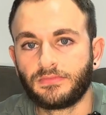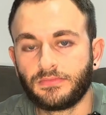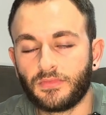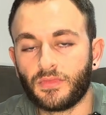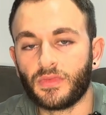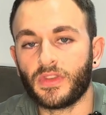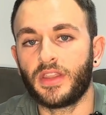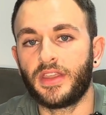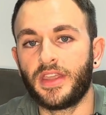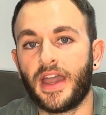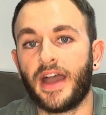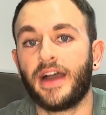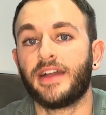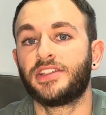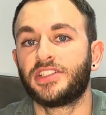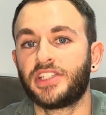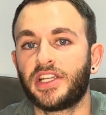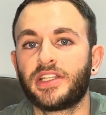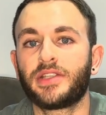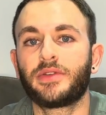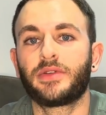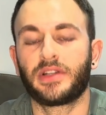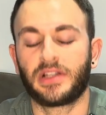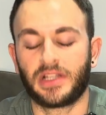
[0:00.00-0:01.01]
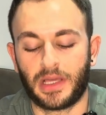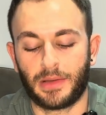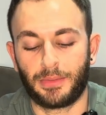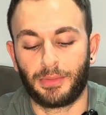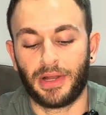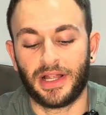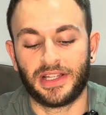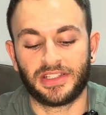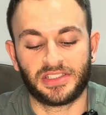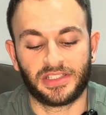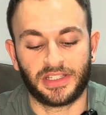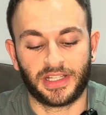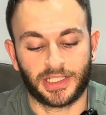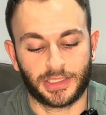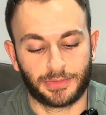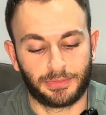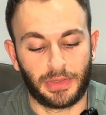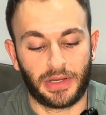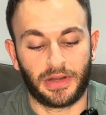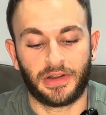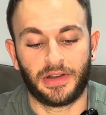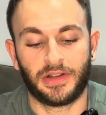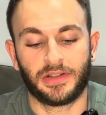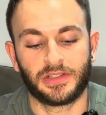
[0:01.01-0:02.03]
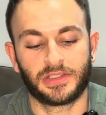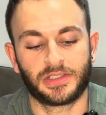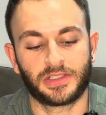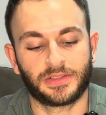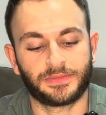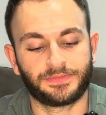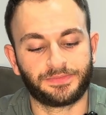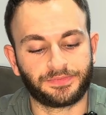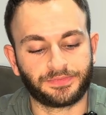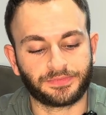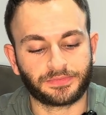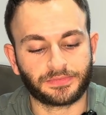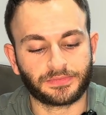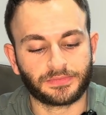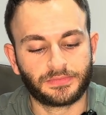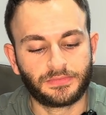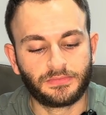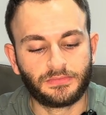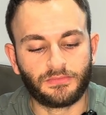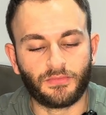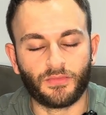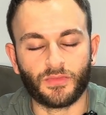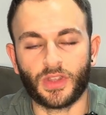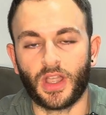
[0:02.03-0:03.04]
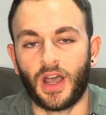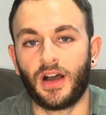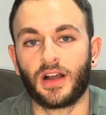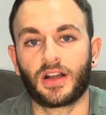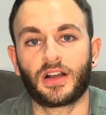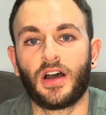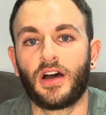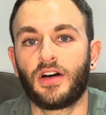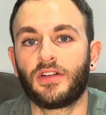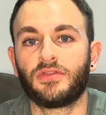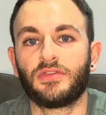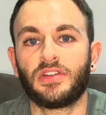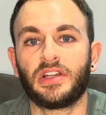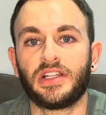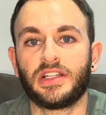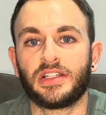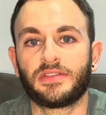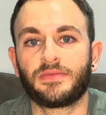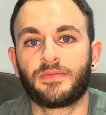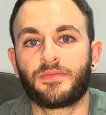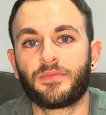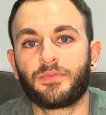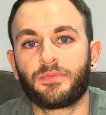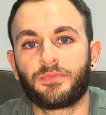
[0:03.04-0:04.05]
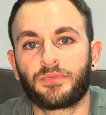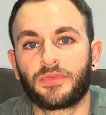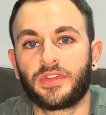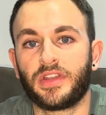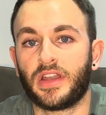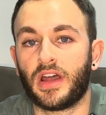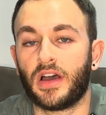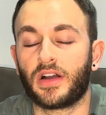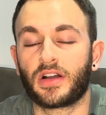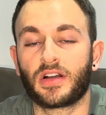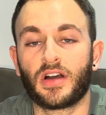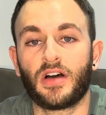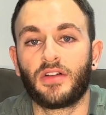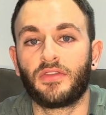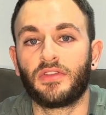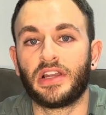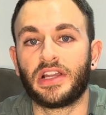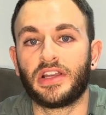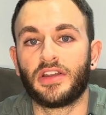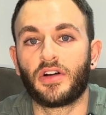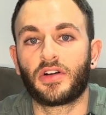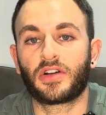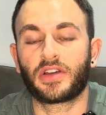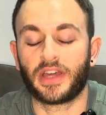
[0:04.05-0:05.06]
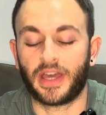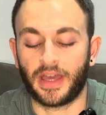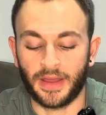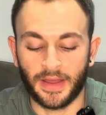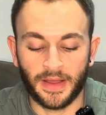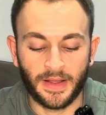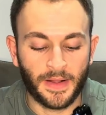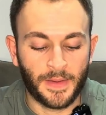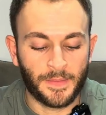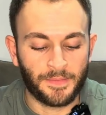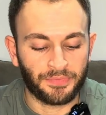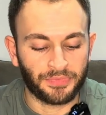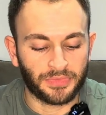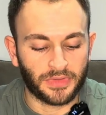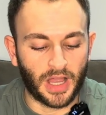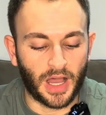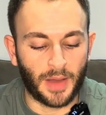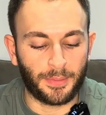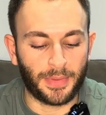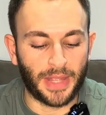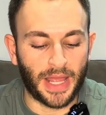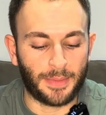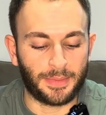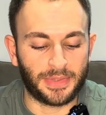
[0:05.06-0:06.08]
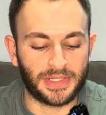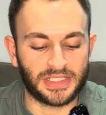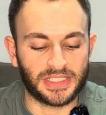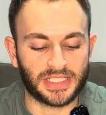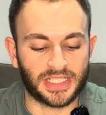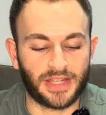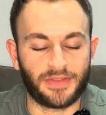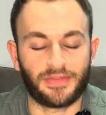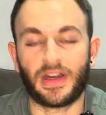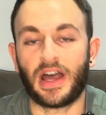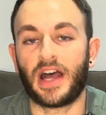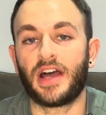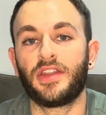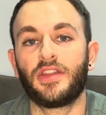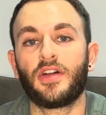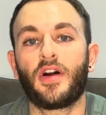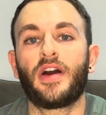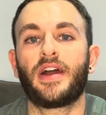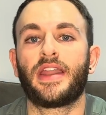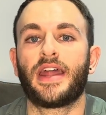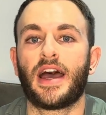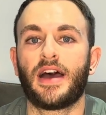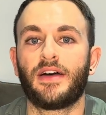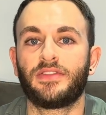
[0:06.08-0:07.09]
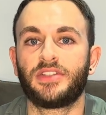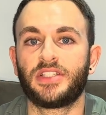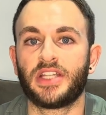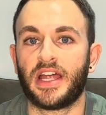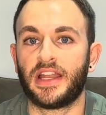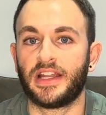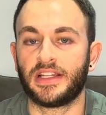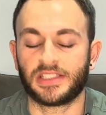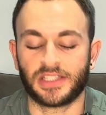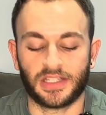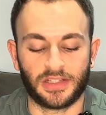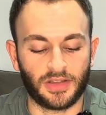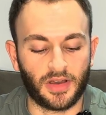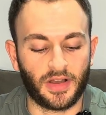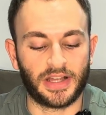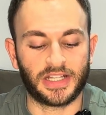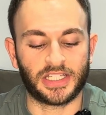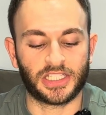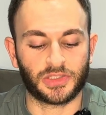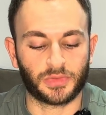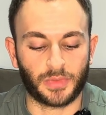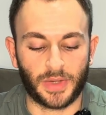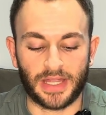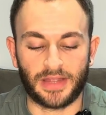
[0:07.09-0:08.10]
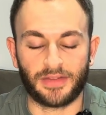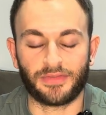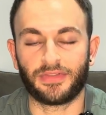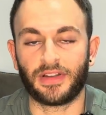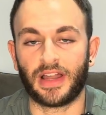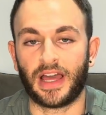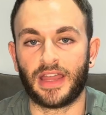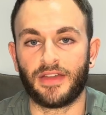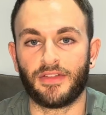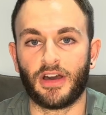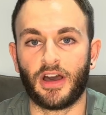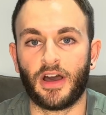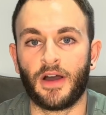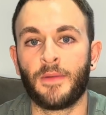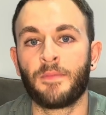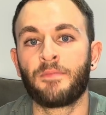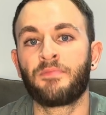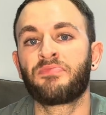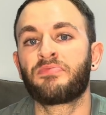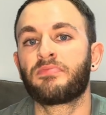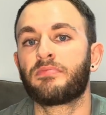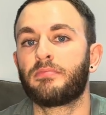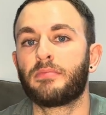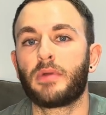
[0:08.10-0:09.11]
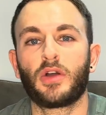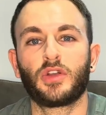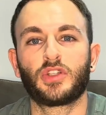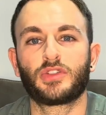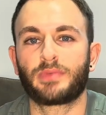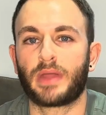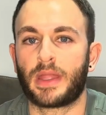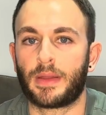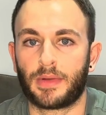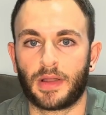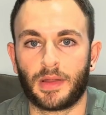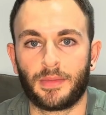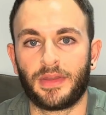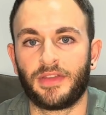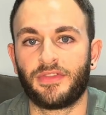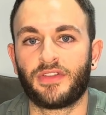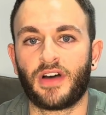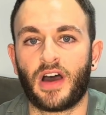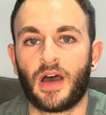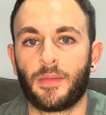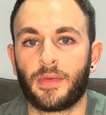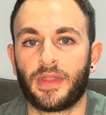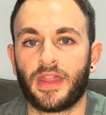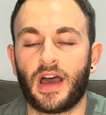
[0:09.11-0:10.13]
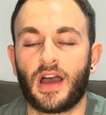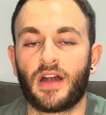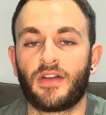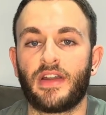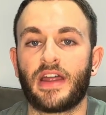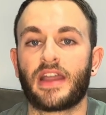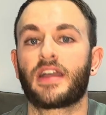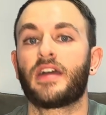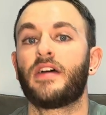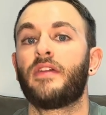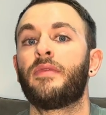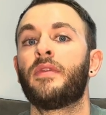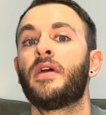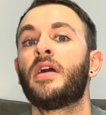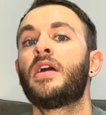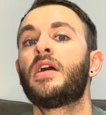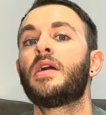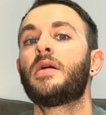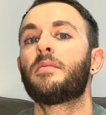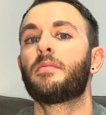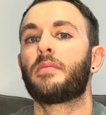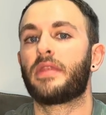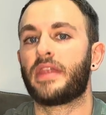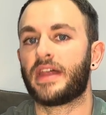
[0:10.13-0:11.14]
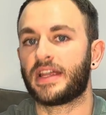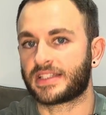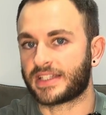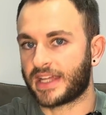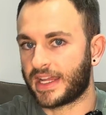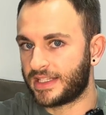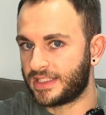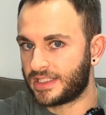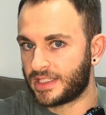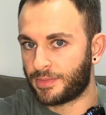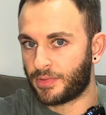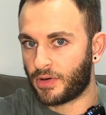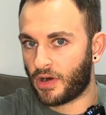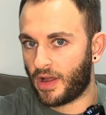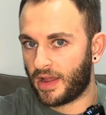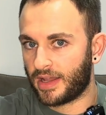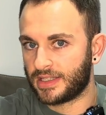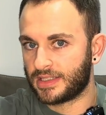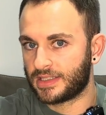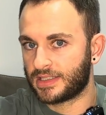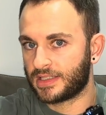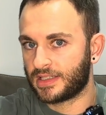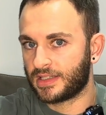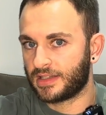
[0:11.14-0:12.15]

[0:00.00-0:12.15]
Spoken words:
Yeah, genuinely a pleasant experience. I can't really knock it. I'd be happy to give that a 9 out of 10. It's a nice sweet flavour. Most people will be fine with that, I reckon, but let's get into price.